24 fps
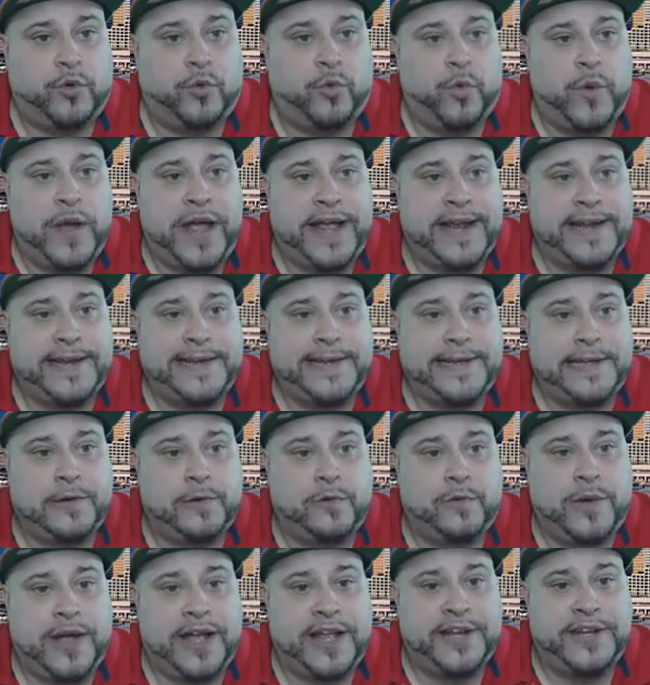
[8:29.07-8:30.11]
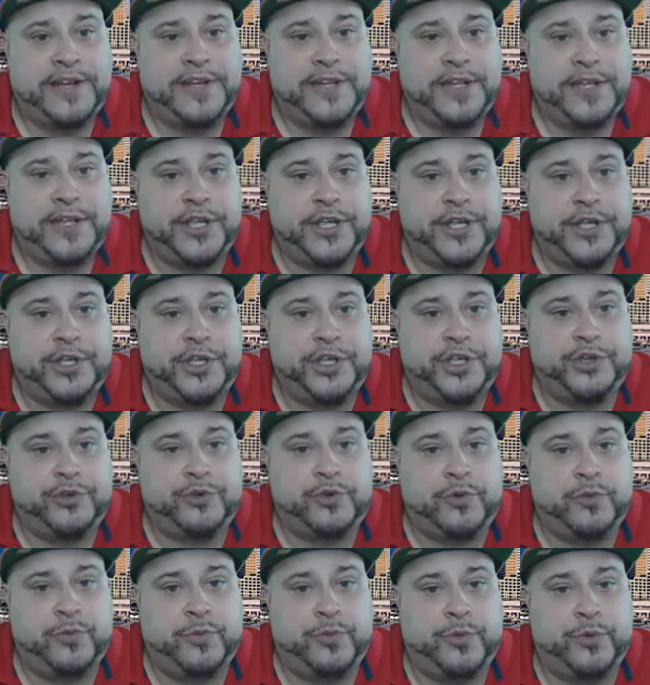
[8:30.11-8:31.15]
When
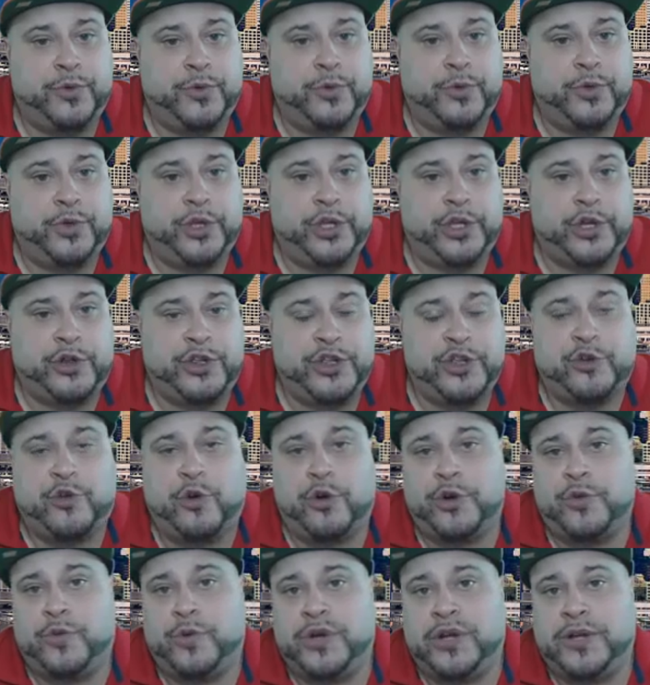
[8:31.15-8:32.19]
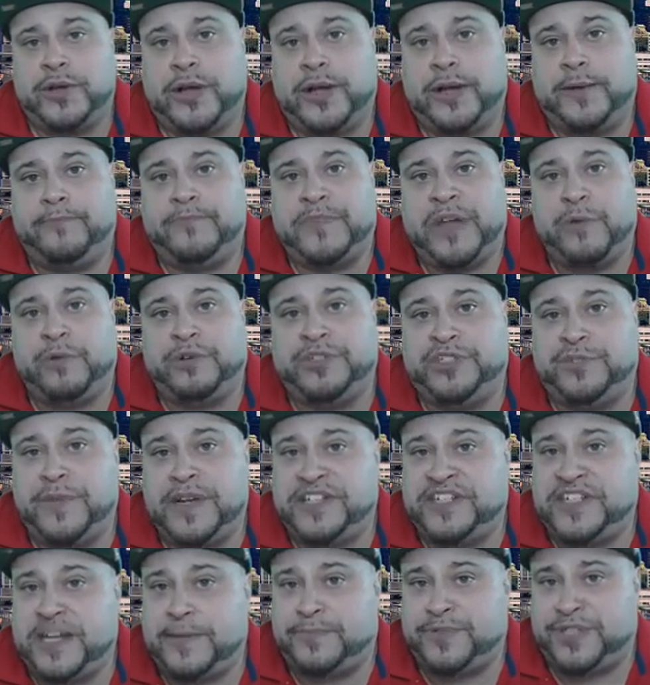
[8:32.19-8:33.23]
you go to I went to
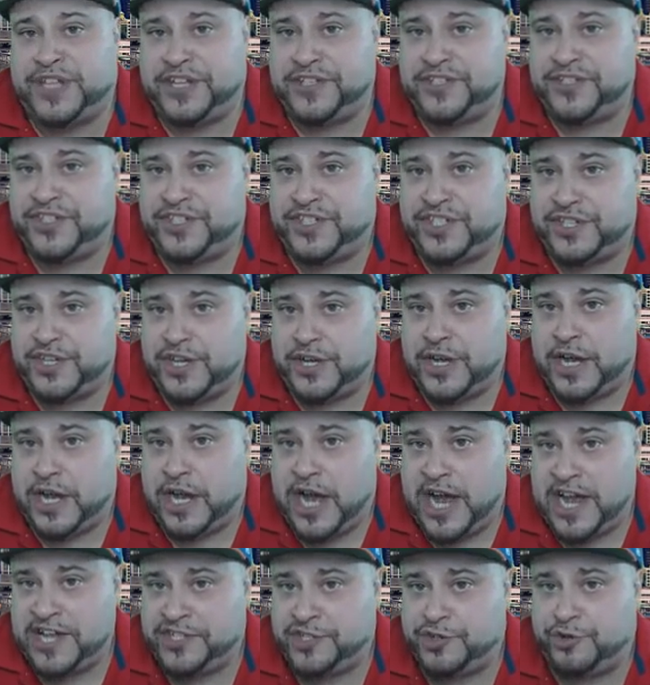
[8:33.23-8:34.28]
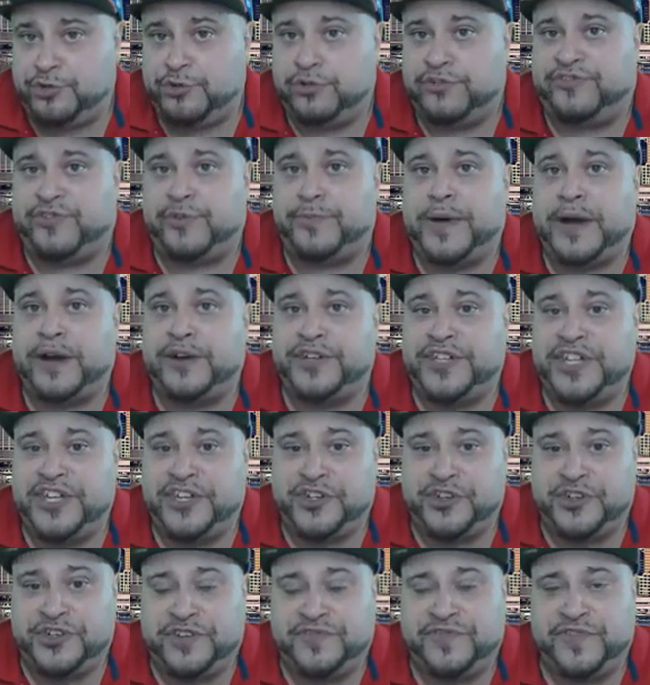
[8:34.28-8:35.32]
my stepson's high school for
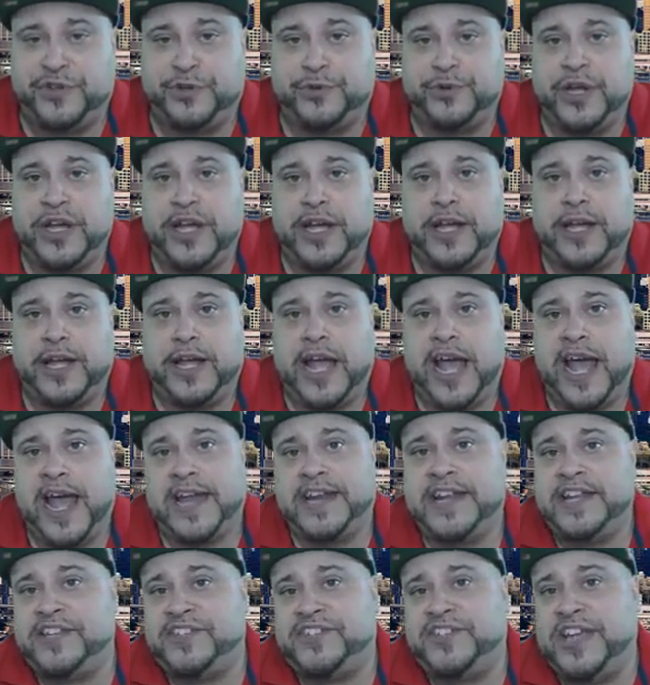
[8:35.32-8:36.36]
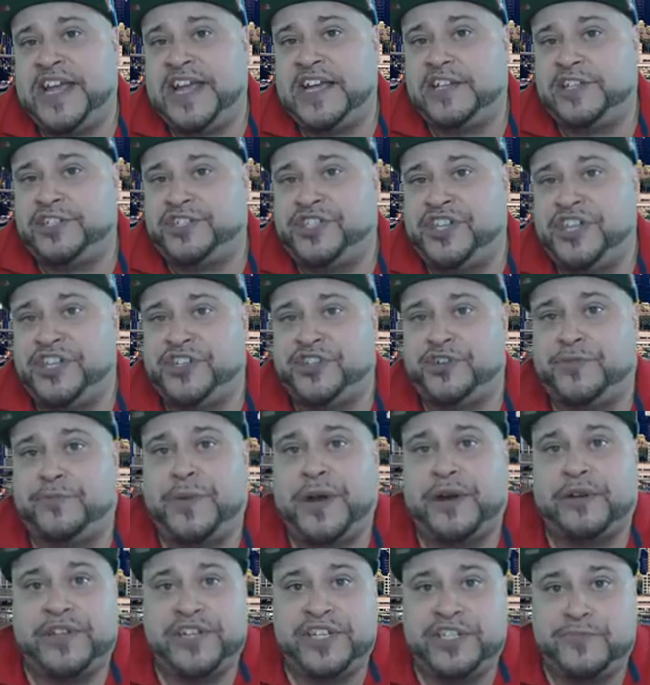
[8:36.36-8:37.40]
parent-teacher interview, and his English teacher
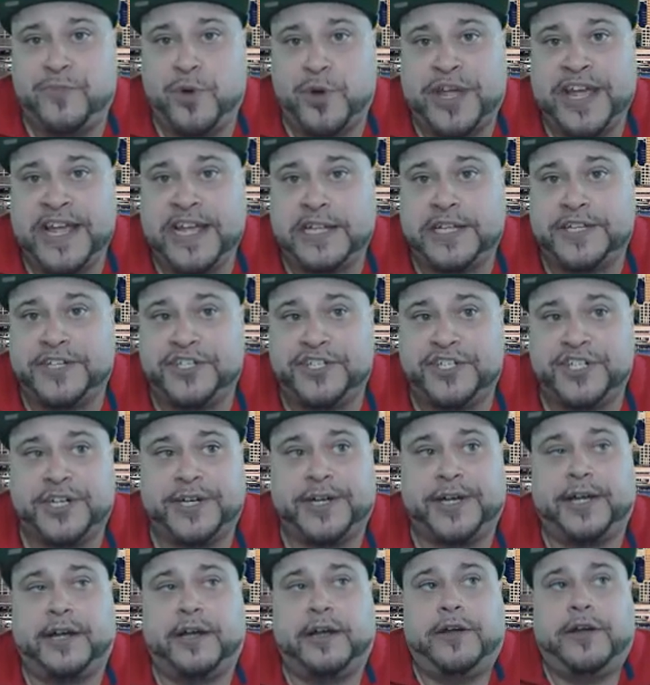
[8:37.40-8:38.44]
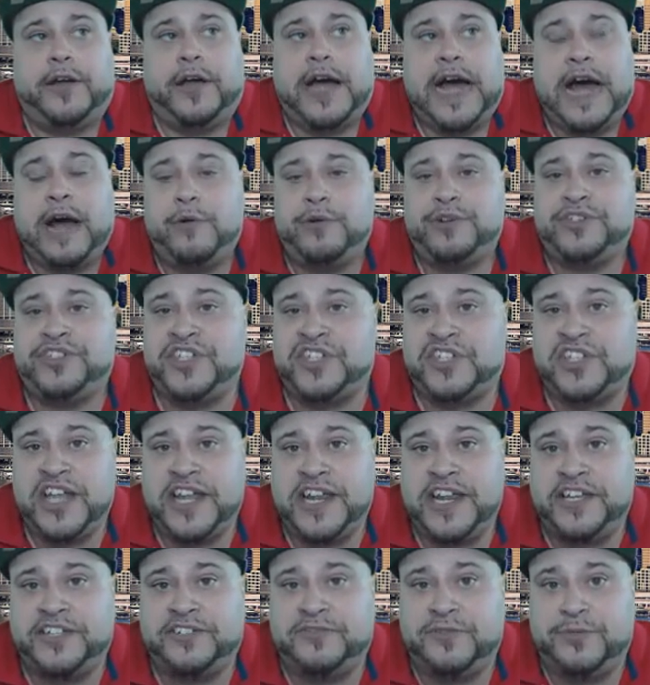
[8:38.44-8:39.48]
barely spoke English. How is this
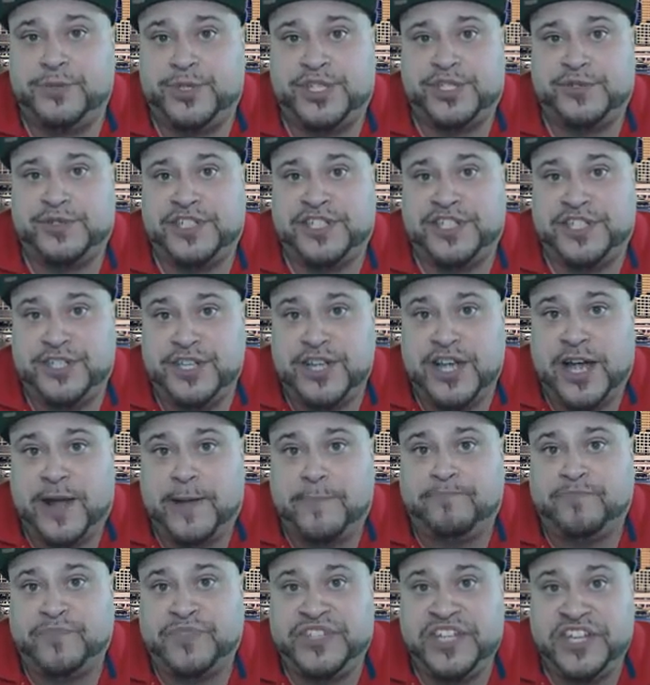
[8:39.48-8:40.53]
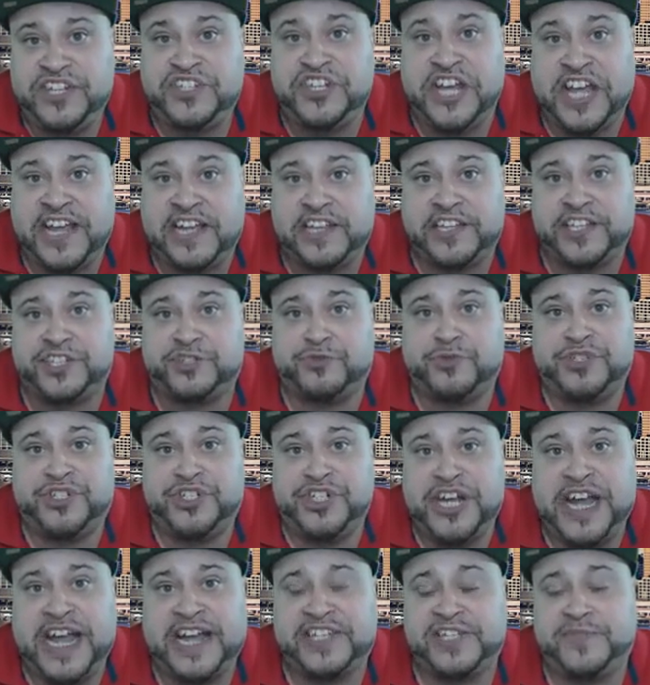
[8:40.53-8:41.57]
lady teaching English when
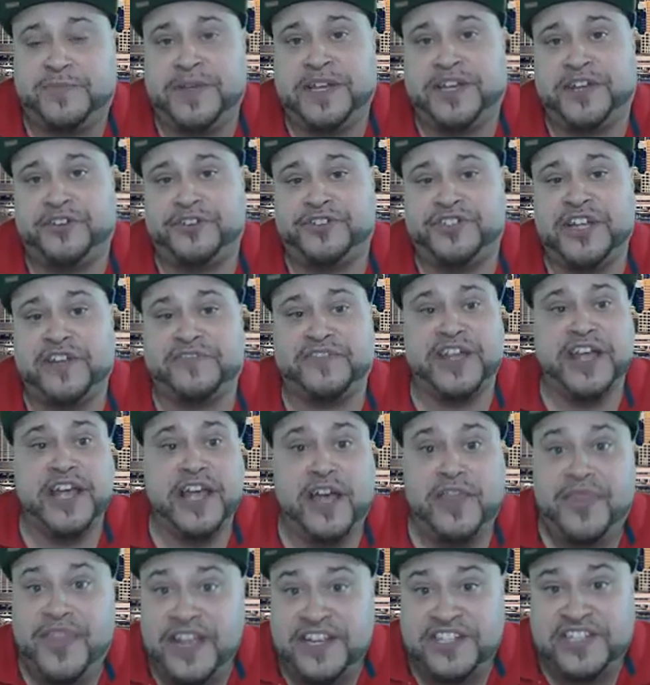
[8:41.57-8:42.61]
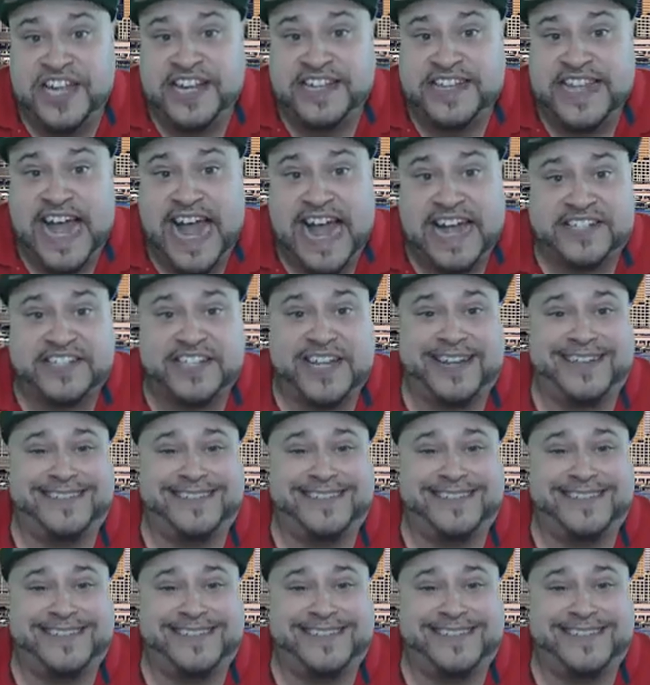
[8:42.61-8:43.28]
she can't speak it herself? Things like that.